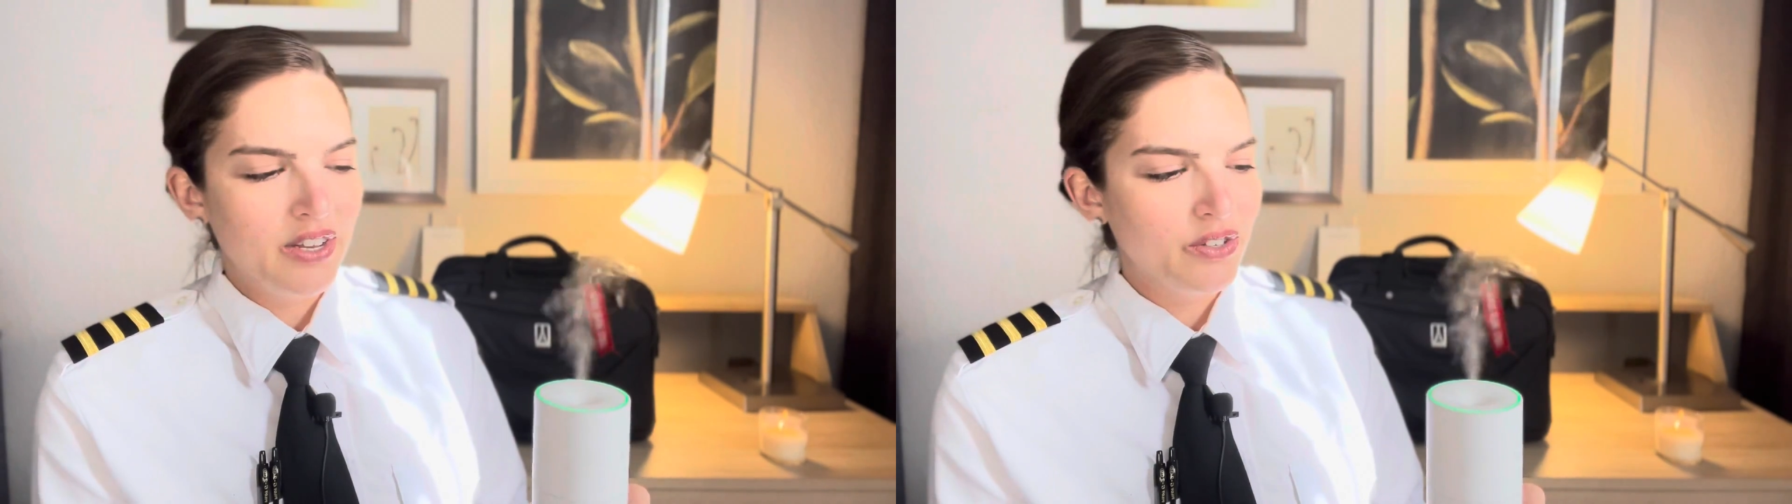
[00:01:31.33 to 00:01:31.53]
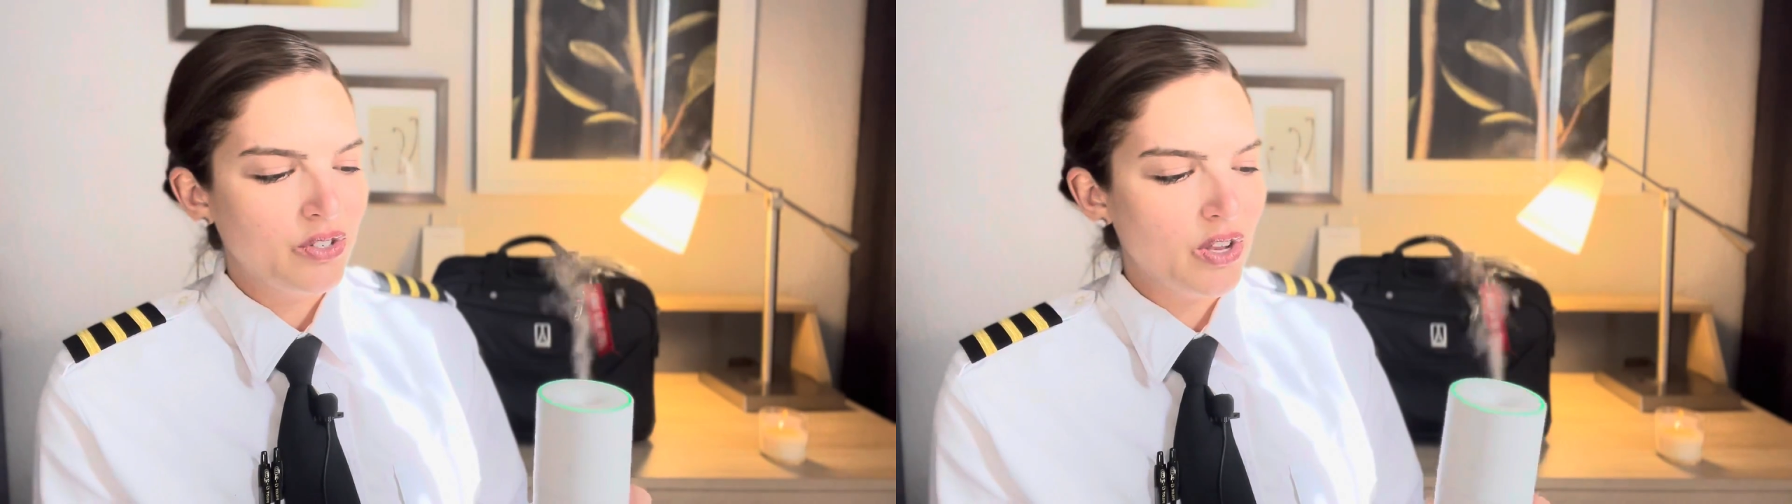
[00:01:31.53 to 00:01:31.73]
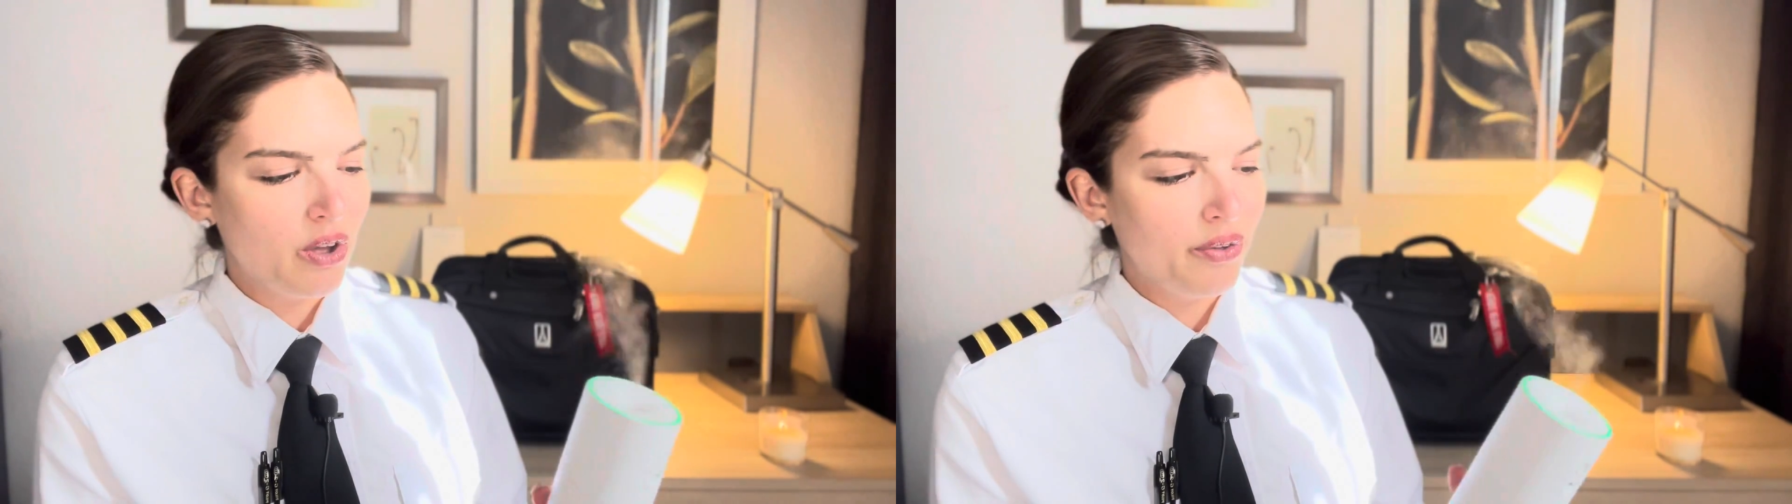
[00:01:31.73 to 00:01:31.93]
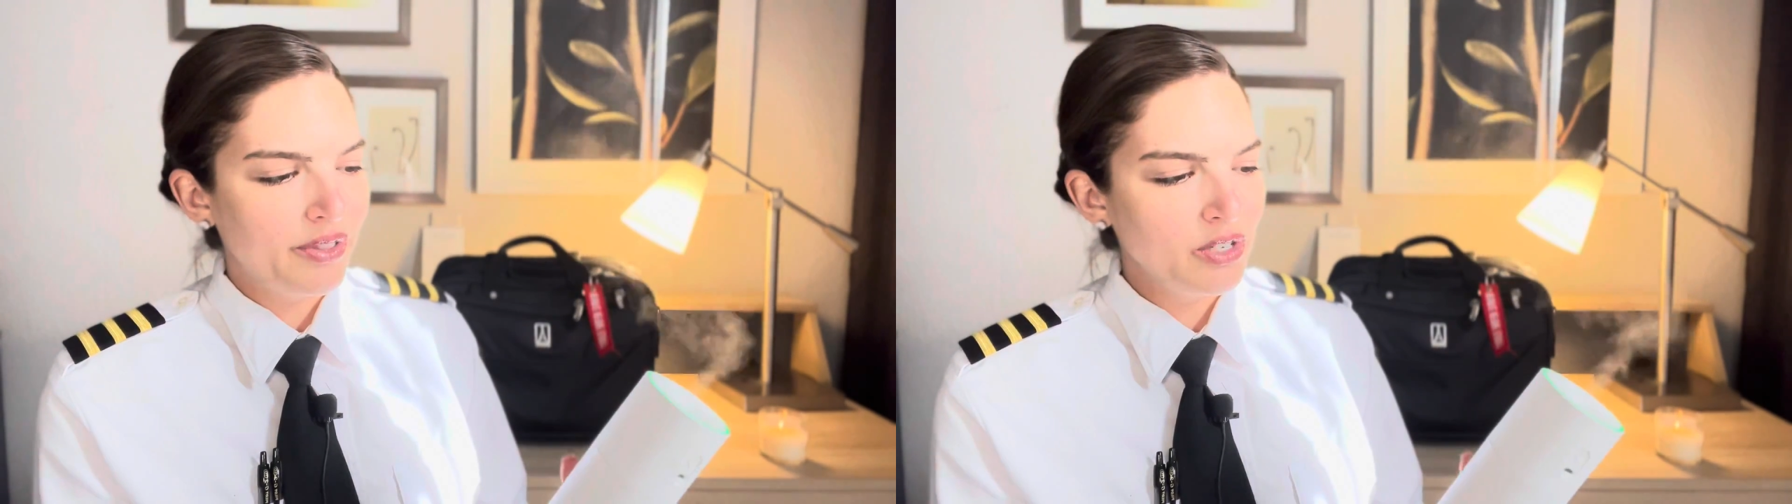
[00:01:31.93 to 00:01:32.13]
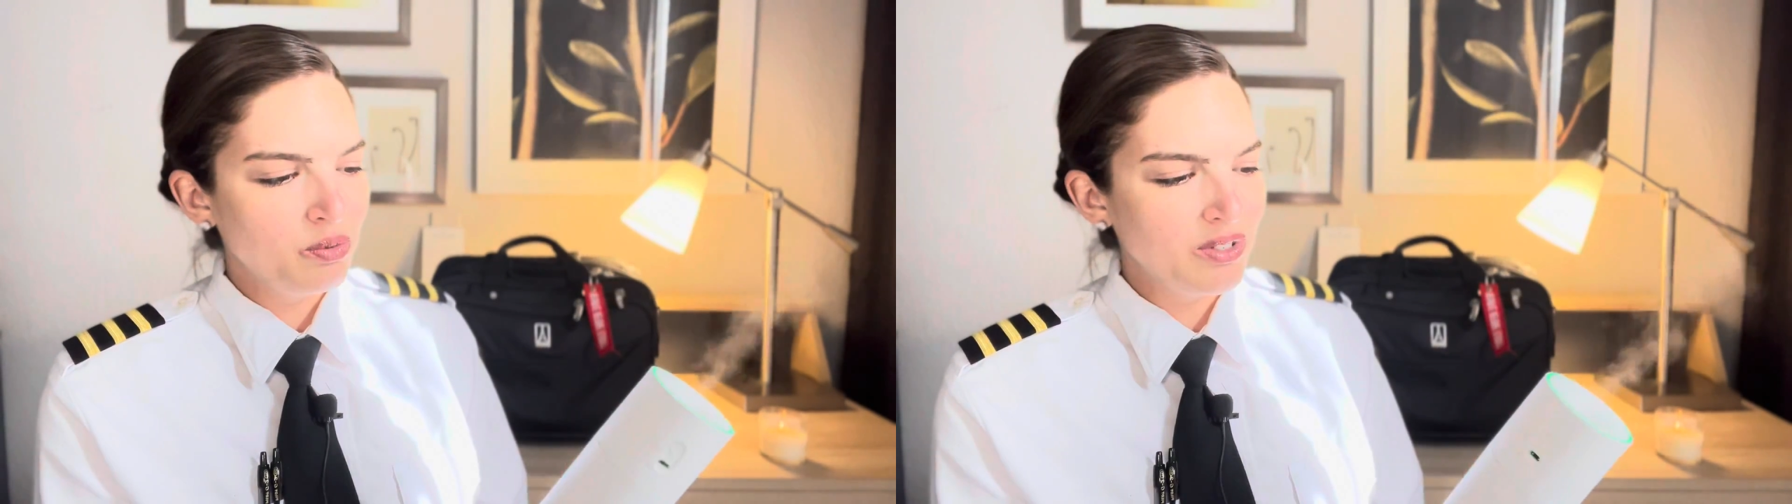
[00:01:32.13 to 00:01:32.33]
So
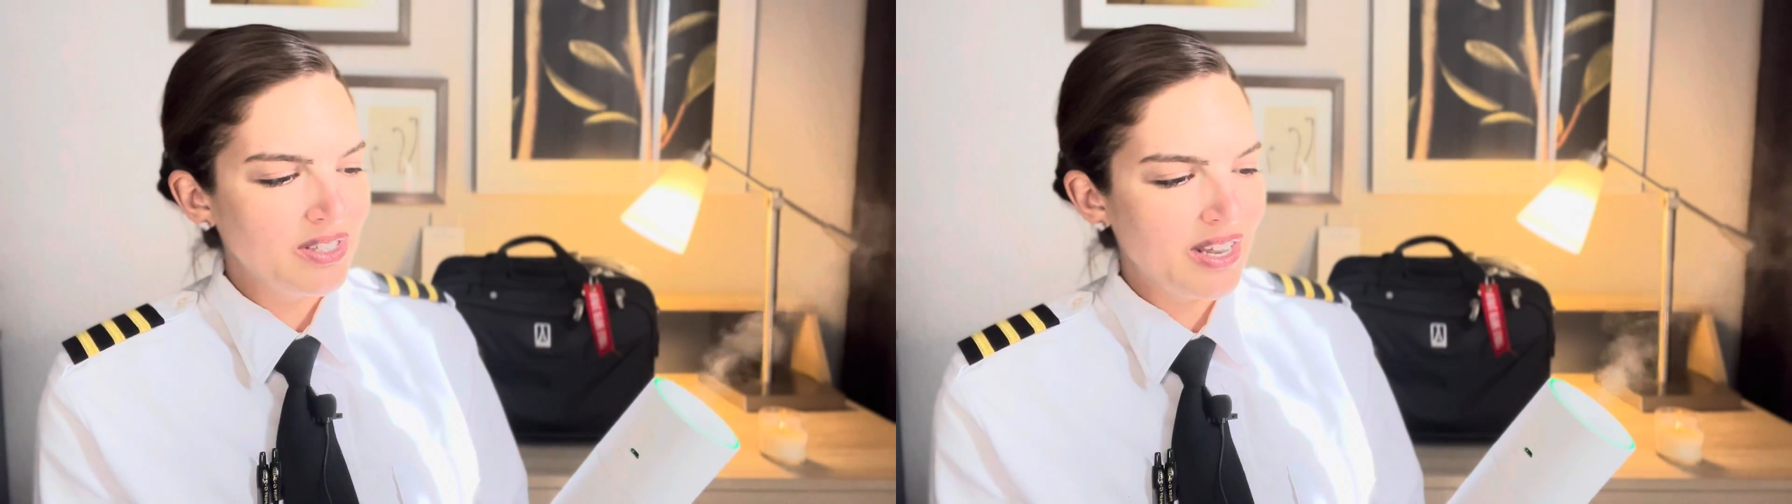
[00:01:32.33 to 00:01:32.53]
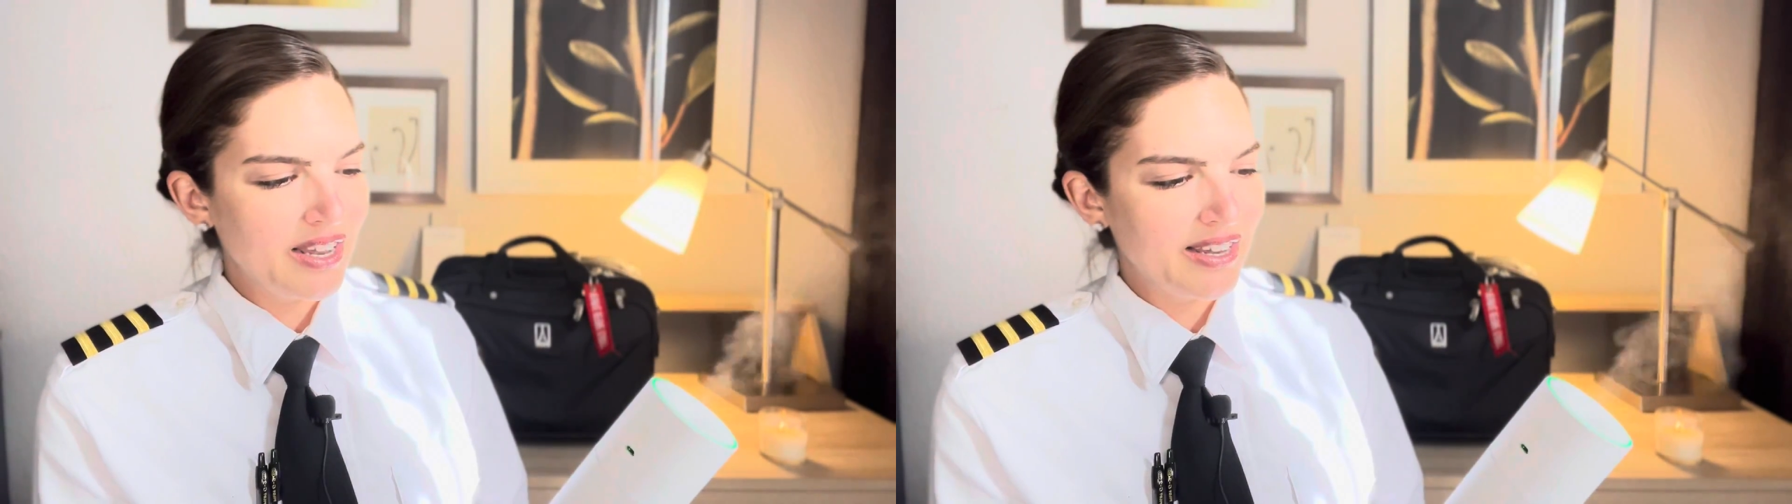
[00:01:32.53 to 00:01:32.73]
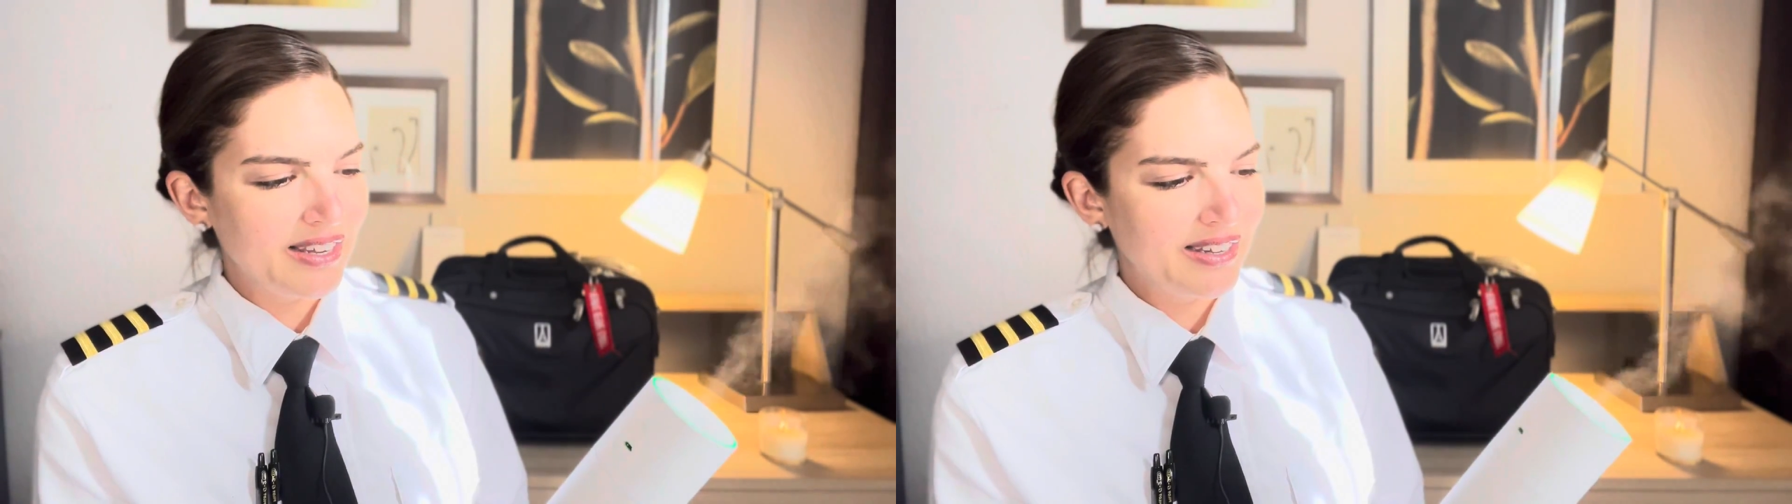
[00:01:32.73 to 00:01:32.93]
this was like,